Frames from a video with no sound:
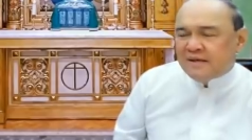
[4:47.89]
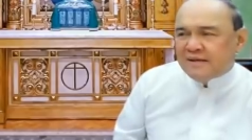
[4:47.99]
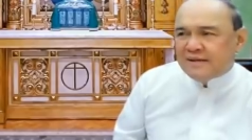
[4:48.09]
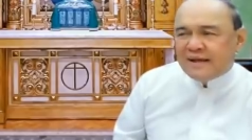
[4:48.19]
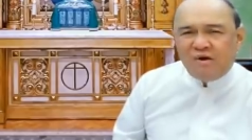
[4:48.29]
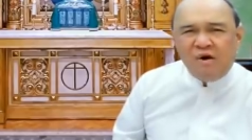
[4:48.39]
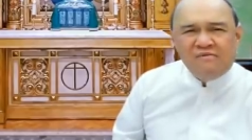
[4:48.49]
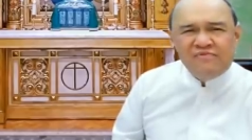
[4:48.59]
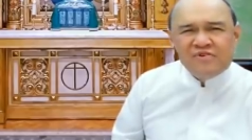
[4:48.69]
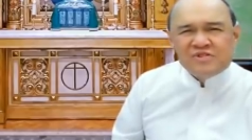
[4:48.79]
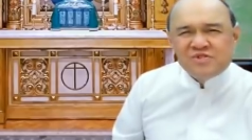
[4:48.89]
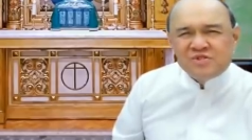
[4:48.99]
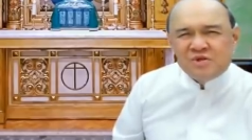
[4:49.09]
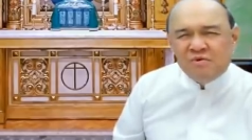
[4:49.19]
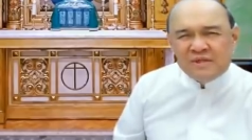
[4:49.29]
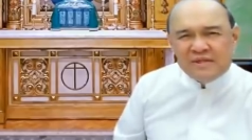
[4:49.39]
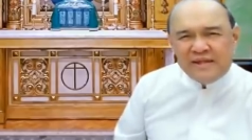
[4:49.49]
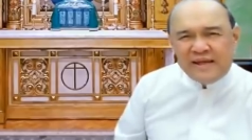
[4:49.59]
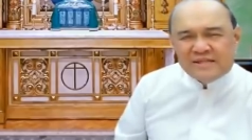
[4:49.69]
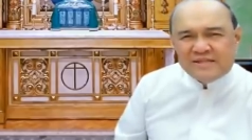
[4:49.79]
the comfort zone
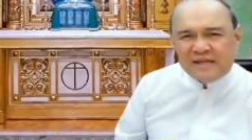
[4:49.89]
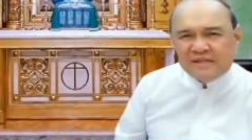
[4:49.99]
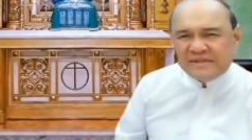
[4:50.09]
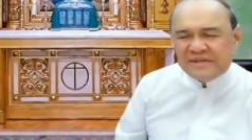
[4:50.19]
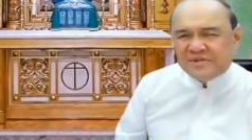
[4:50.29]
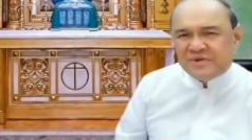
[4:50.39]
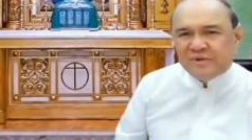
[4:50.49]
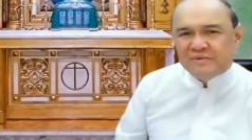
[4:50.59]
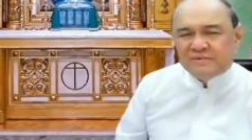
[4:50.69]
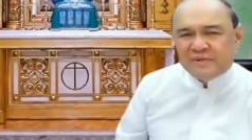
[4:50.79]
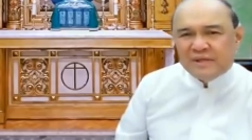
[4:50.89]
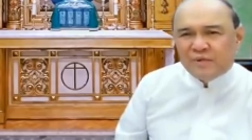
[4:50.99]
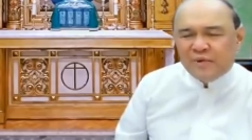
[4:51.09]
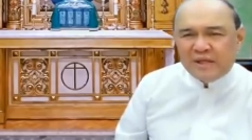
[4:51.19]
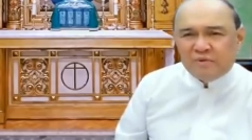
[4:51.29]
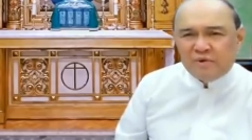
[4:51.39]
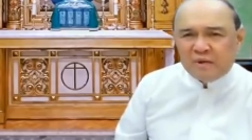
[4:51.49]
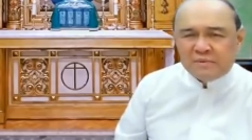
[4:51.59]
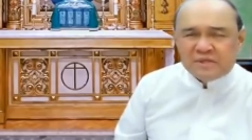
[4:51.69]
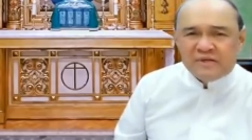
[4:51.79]
that they had settled into in the way they were
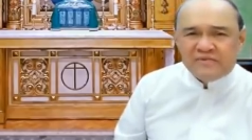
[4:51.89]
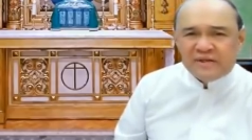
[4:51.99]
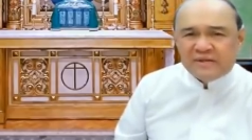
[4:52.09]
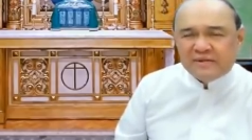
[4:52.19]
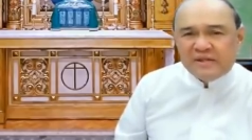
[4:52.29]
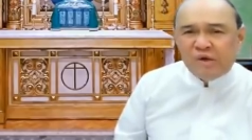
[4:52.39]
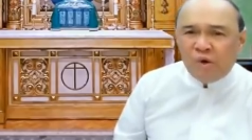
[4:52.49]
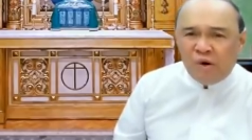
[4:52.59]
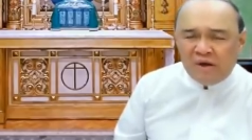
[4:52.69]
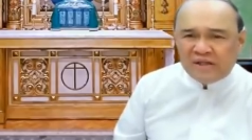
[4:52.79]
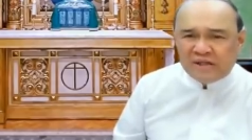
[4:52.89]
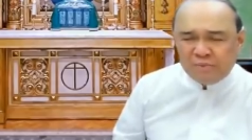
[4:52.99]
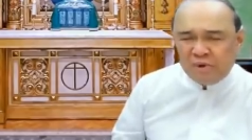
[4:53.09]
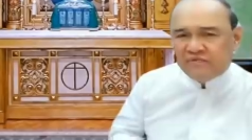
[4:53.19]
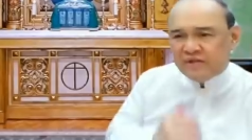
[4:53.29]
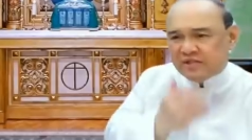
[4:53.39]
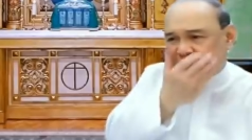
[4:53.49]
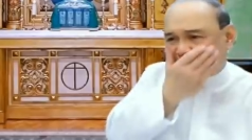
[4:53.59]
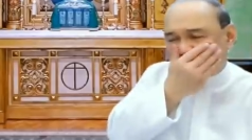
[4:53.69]
observing the law and the prophets.